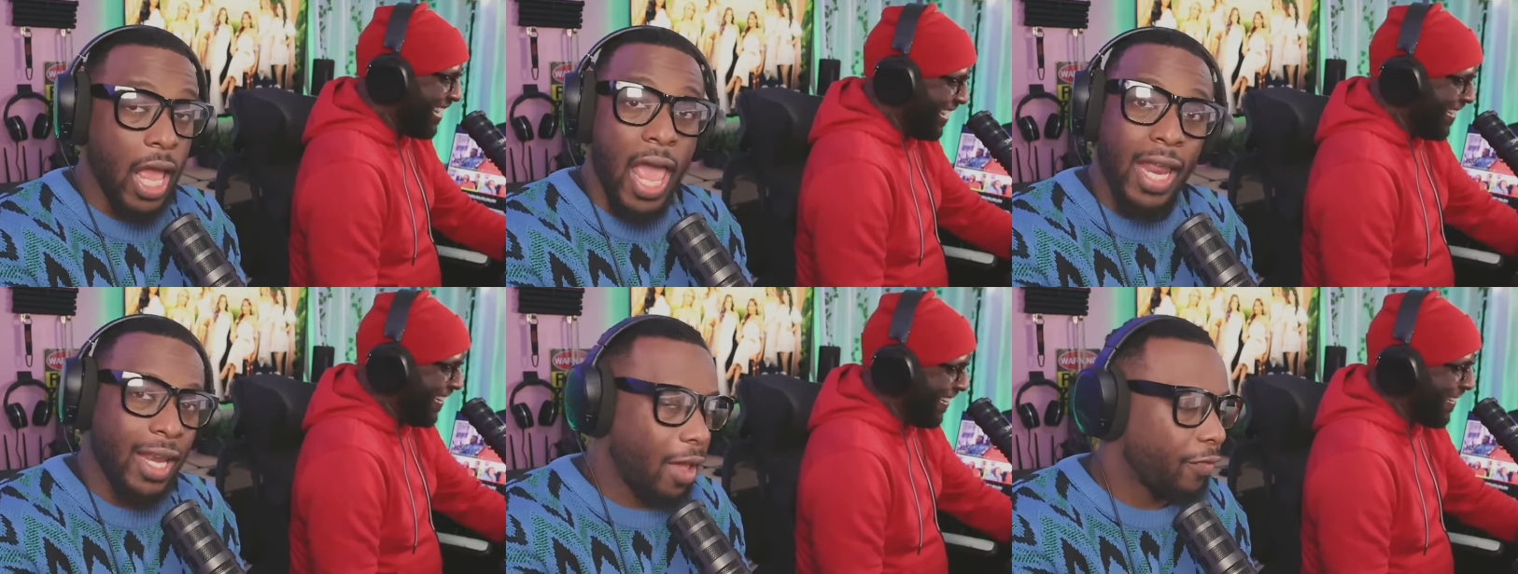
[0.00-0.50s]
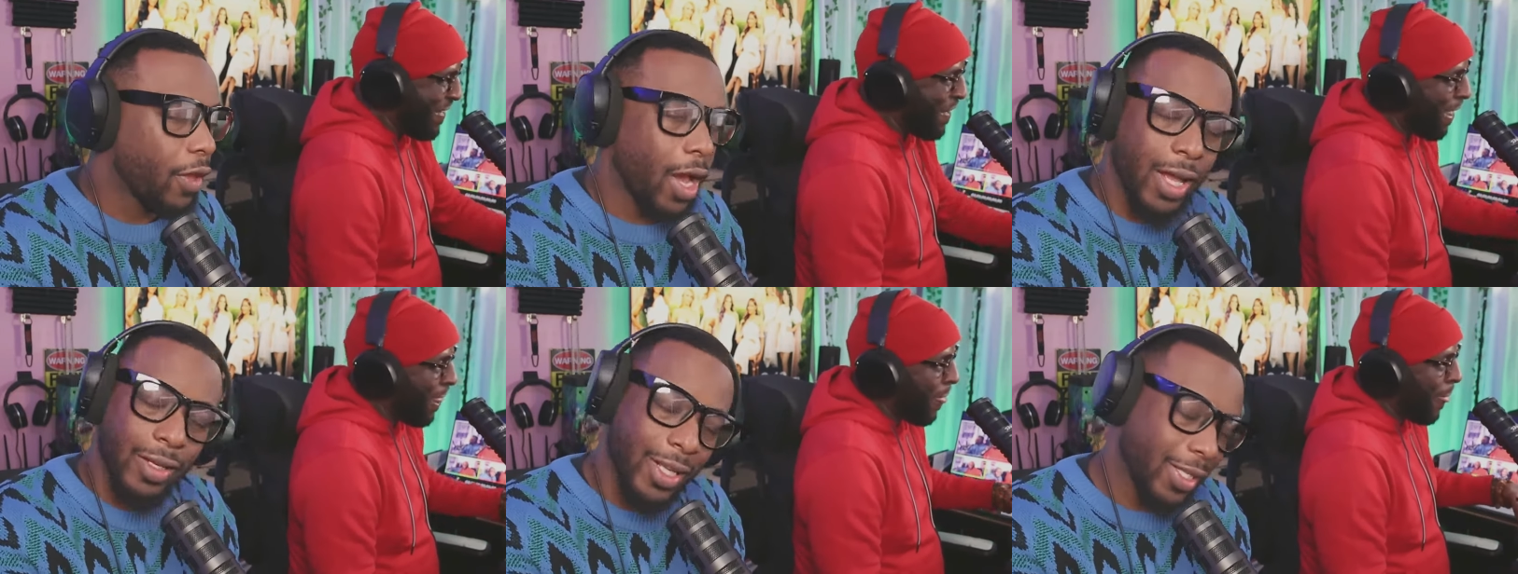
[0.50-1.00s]
Speaker 1: and left
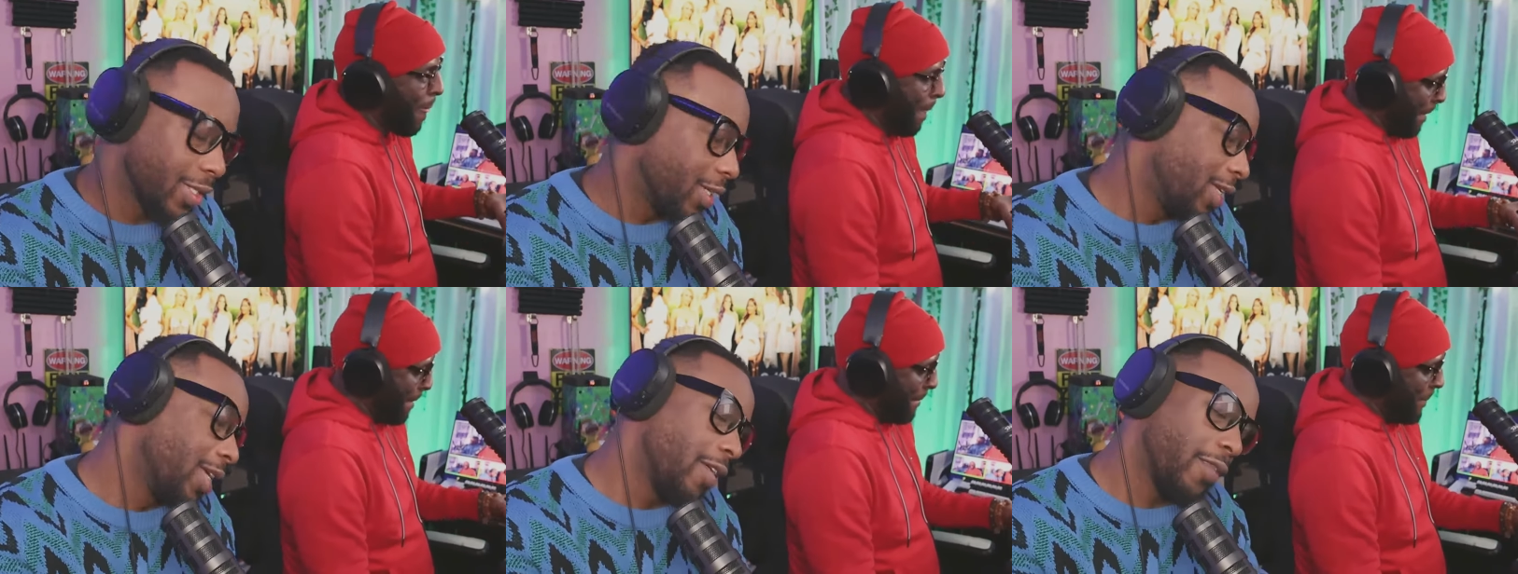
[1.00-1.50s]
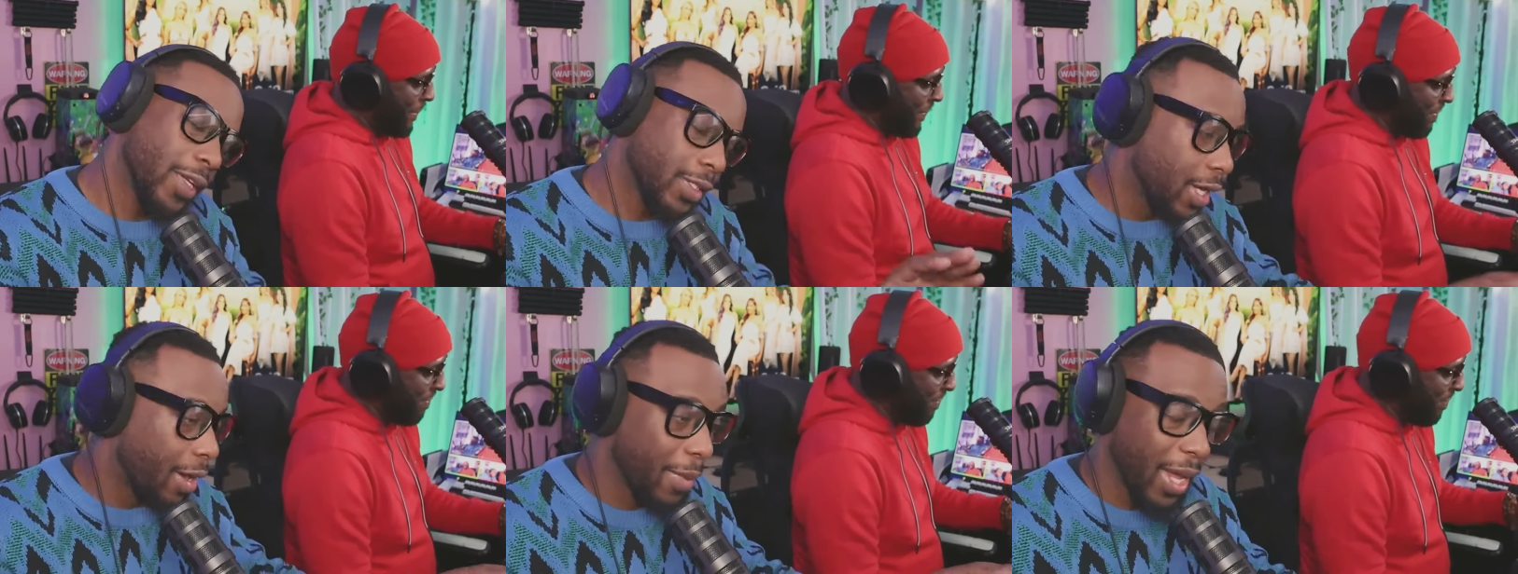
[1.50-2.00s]
your listen. Leave his
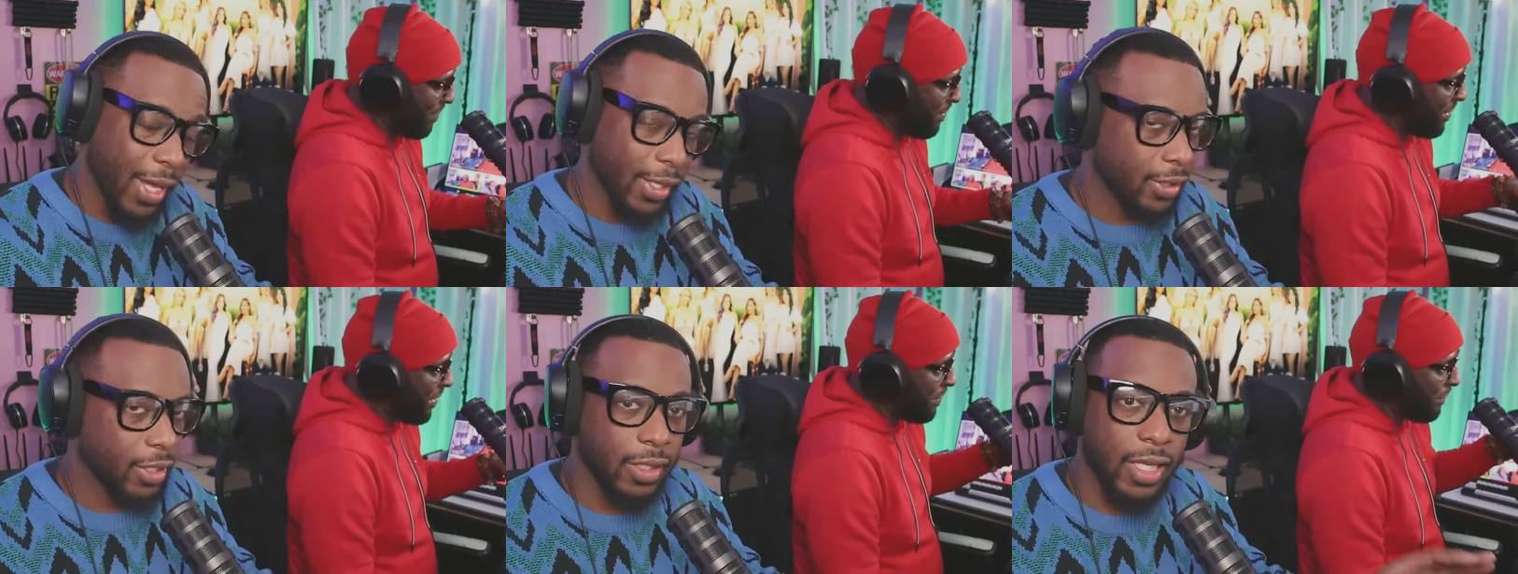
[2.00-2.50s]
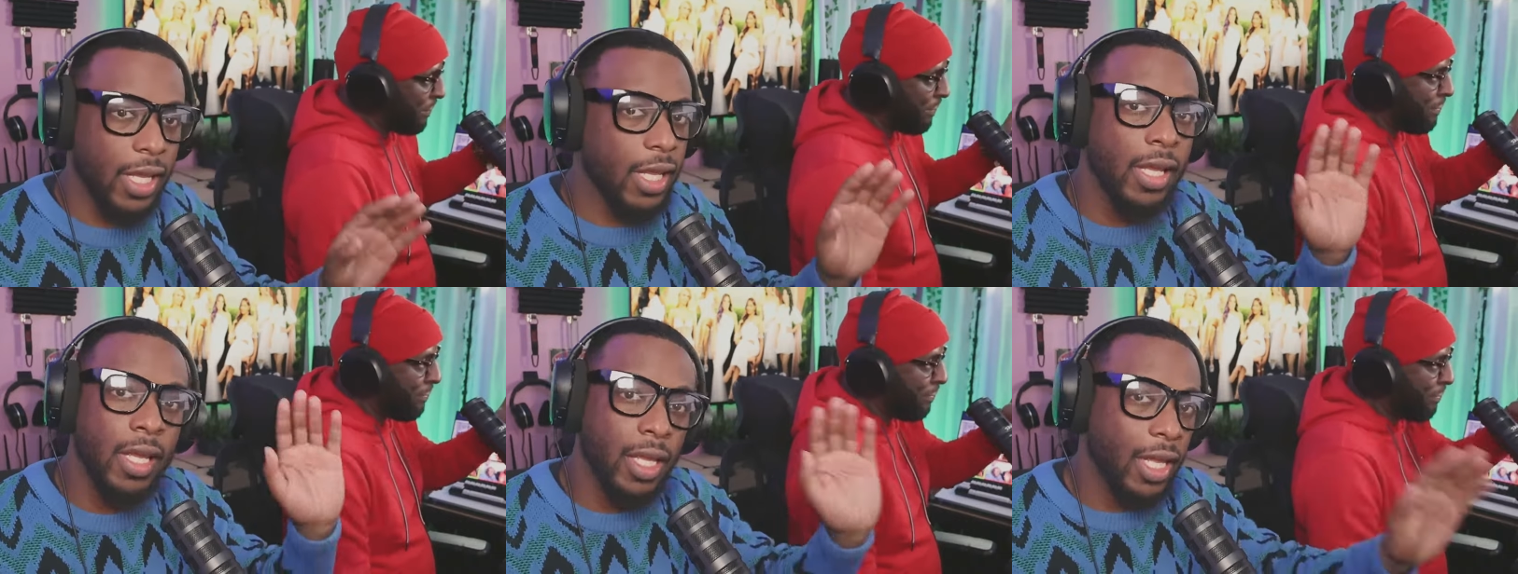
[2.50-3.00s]
dumb ass, cause he
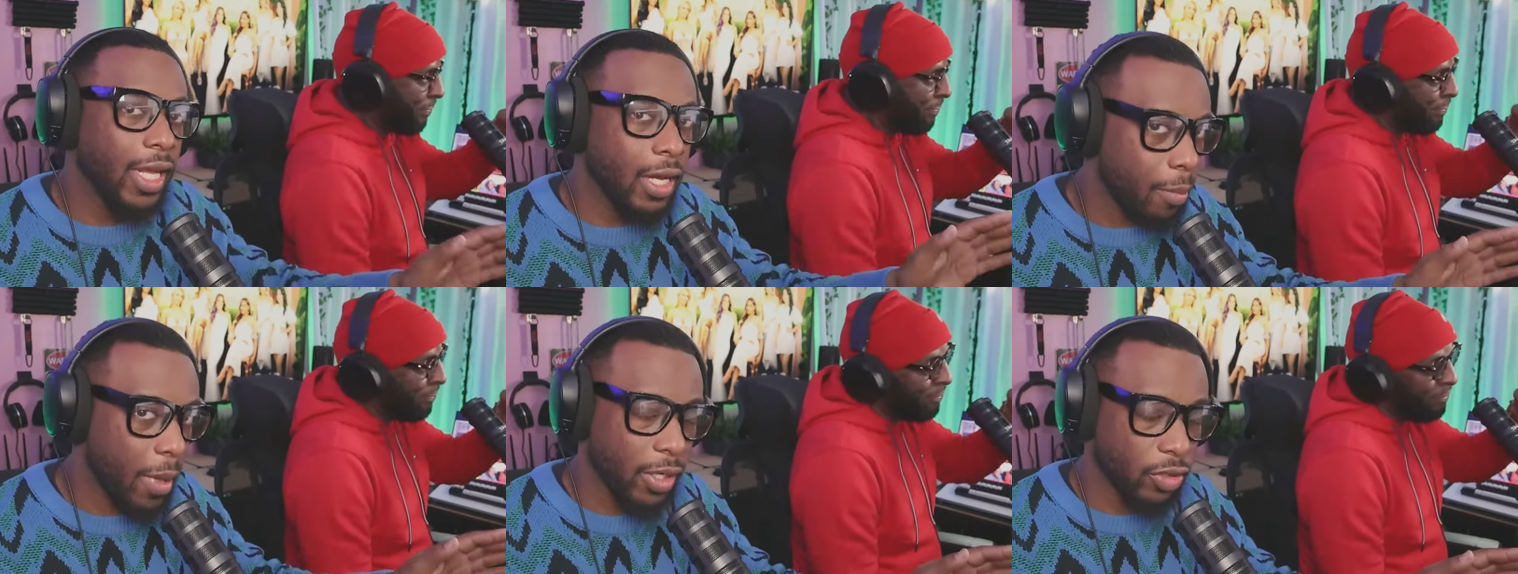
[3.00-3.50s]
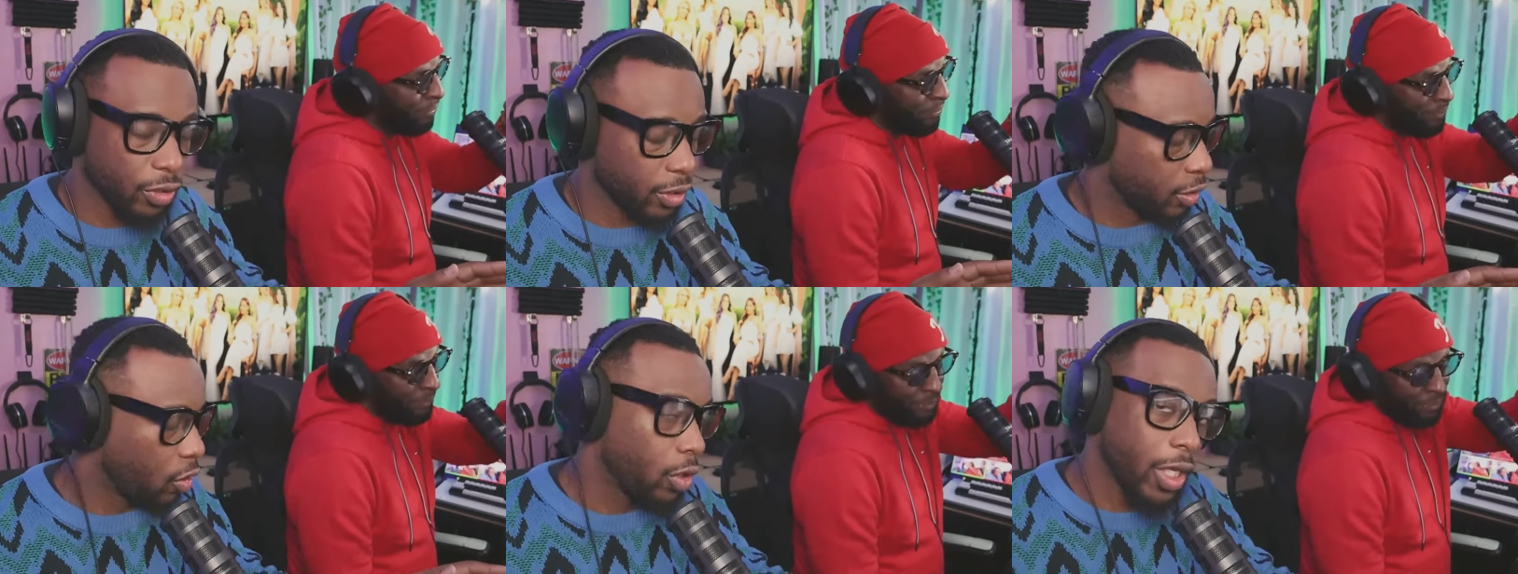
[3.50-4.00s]
he in the
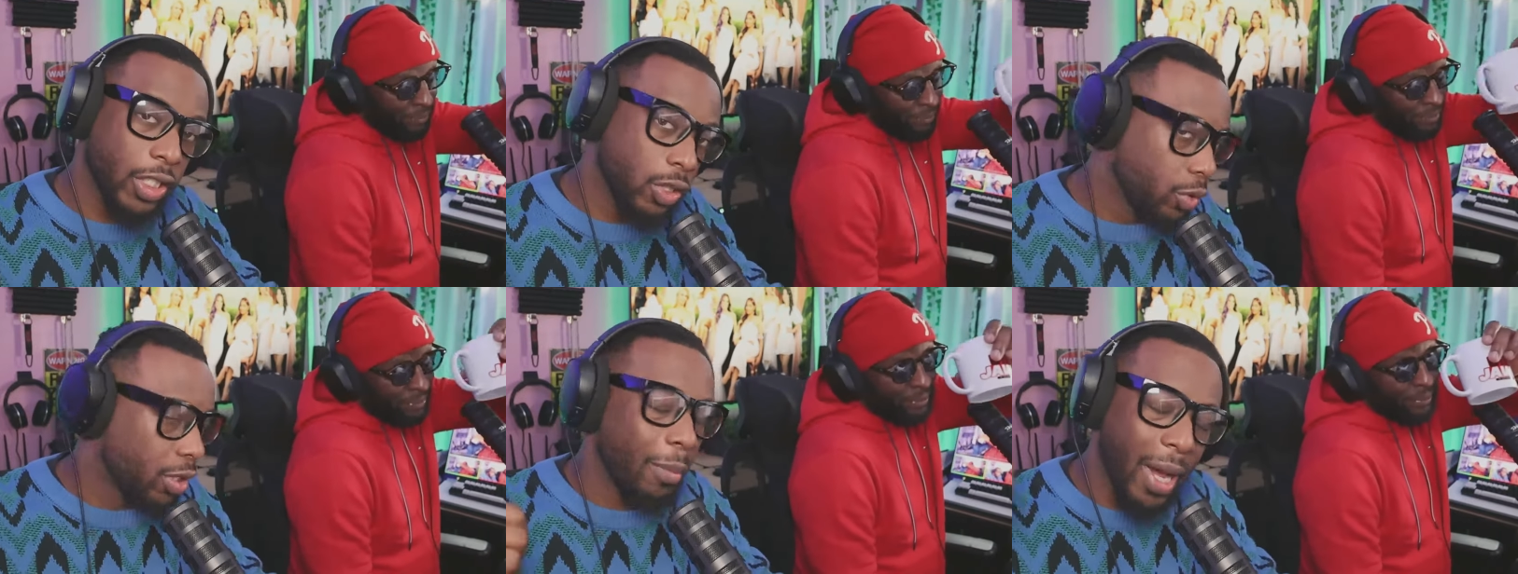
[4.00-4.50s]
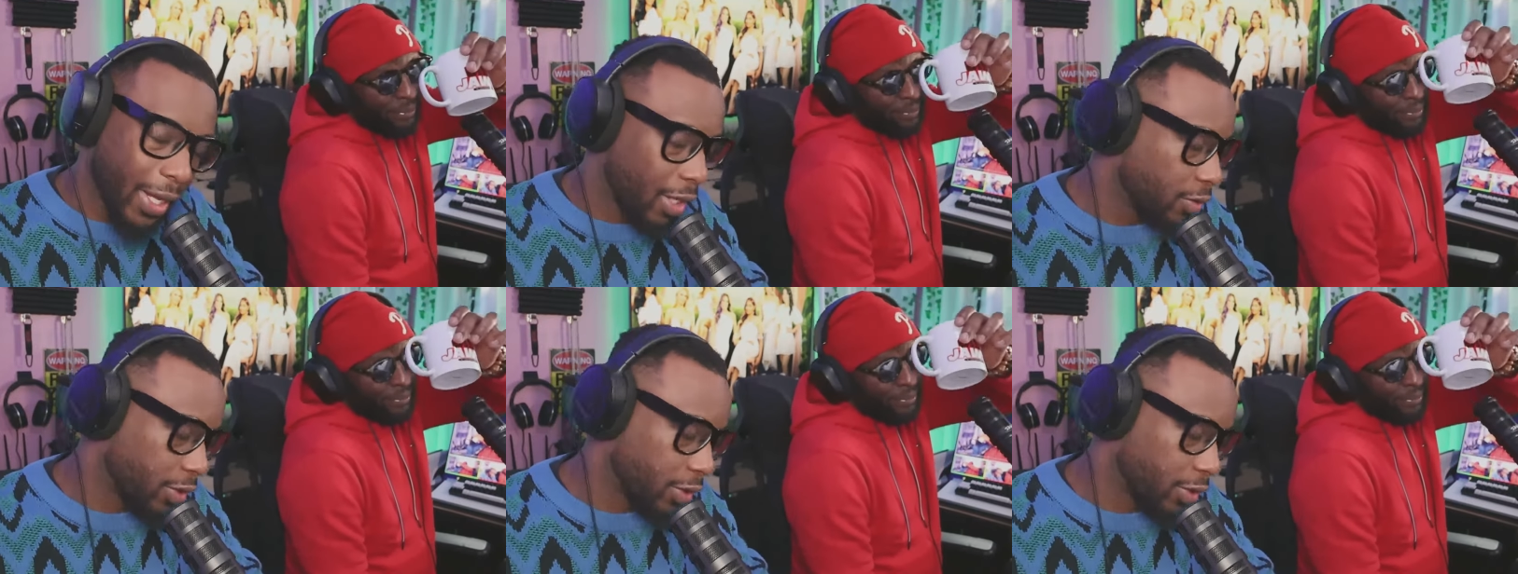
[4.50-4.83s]
matrix. Go get you somebody else,